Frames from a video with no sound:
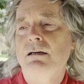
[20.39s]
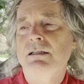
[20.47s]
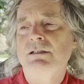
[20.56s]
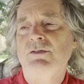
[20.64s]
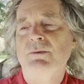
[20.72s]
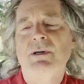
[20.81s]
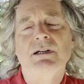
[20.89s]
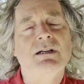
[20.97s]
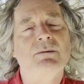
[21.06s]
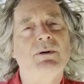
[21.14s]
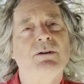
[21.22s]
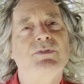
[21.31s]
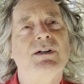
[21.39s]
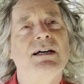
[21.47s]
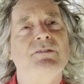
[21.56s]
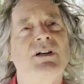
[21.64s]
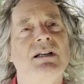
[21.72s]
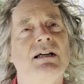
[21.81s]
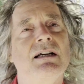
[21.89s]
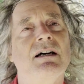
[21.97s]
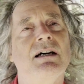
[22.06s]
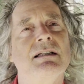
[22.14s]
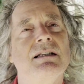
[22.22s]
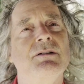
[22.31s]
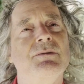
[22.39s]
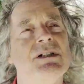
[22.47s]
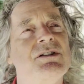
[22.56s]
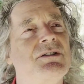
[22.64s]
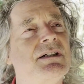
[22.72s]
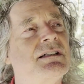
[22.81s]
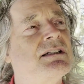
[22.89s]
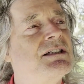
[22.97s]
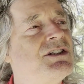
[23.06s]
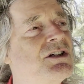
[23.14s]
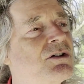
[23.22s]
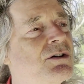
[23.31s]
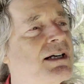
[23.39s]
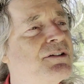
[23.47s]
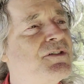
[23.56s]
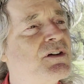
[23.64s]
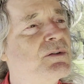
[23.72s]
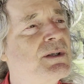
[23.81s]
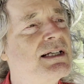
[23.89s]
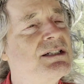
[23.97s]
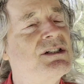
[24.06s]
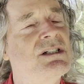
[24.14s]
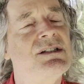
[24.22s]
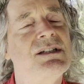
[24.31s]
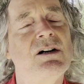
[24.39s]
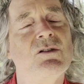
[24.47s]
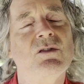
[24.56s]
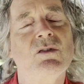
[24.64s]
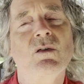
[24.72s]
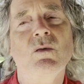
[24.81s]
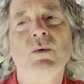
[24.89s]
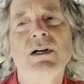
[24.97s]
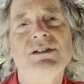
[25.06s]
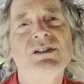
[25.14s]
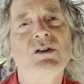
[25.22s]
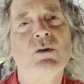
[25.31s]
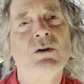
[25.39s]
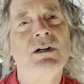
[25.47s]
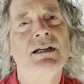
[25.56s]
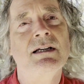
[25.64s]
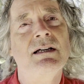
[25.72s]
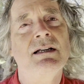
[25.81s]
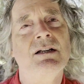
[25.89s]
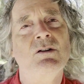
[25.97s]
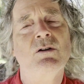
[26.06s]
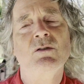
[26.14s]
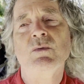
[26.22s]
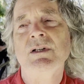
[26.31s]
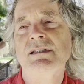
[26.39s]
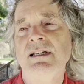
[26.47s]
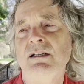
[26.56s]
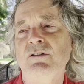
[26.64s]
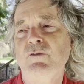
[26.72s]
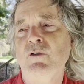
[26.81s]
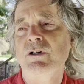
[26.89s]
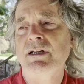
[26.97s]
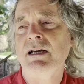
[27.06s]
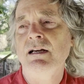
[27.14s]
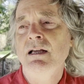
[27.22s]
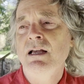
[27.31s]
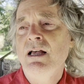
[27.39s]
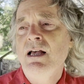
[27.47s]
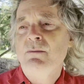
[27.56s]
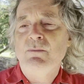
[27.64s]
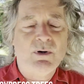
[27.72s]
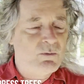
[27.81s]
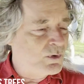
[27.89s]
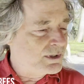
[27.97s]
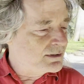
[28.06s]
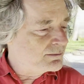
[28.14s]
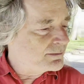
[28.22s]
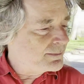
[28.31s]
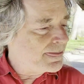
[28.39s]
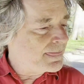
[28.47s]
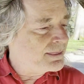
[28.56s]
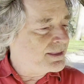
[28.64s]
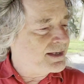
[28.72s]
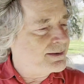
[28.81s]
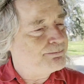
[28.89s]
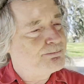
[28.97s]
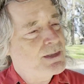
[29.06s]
It's remarkable for having a highly restricted geographic range in southwest Oregon and northwest California. But when the